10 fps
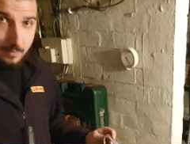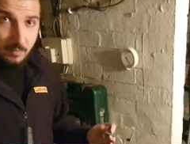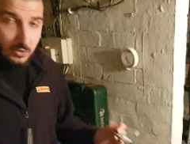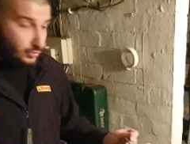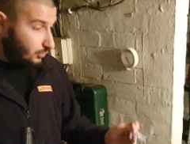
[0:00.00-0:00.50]

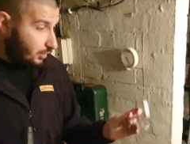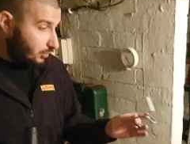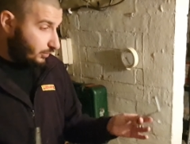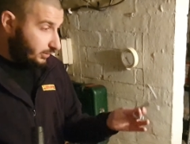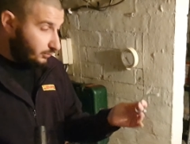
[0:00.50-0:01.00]
make sure
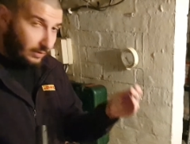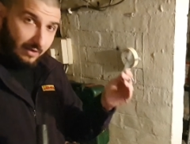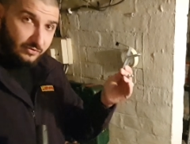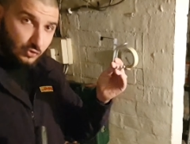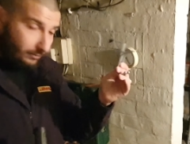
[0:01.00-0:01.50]
you're going to
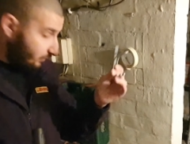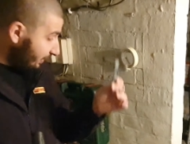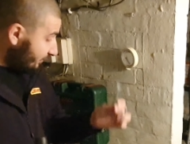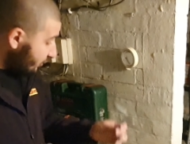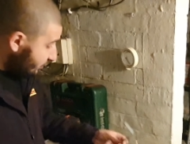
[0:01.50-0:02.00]
have
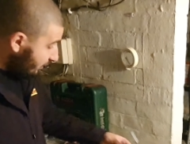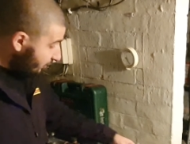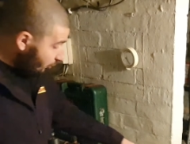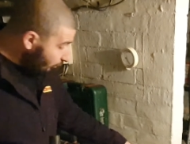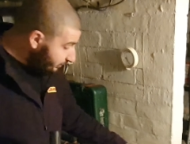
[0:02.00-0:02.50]
something that's
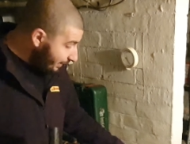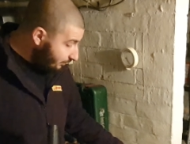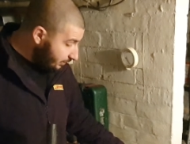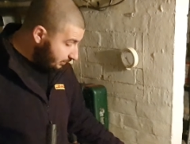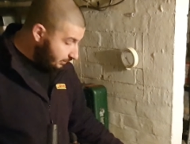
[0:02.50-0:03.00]
gonna hold
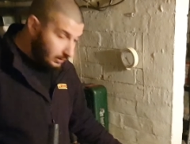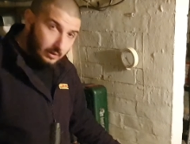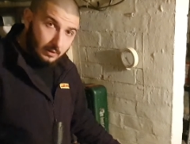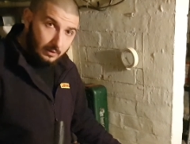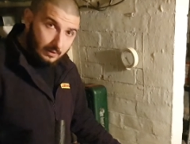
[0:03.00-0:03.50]
them,
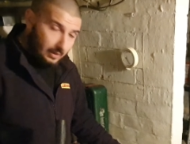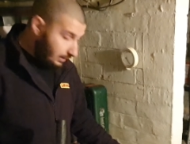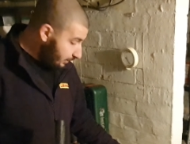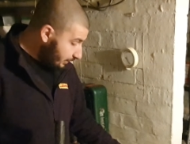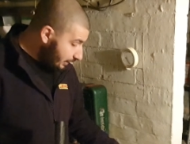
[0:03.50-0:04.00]

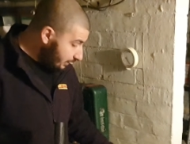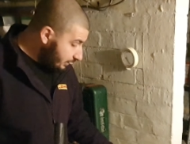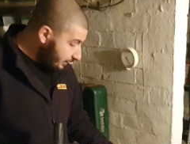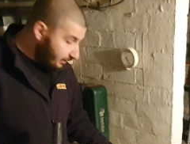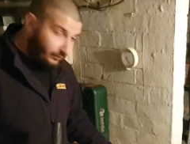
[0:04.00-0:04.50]

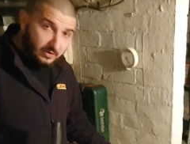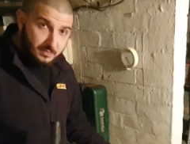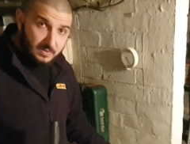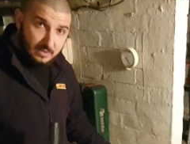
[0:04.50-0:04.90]
in a fixed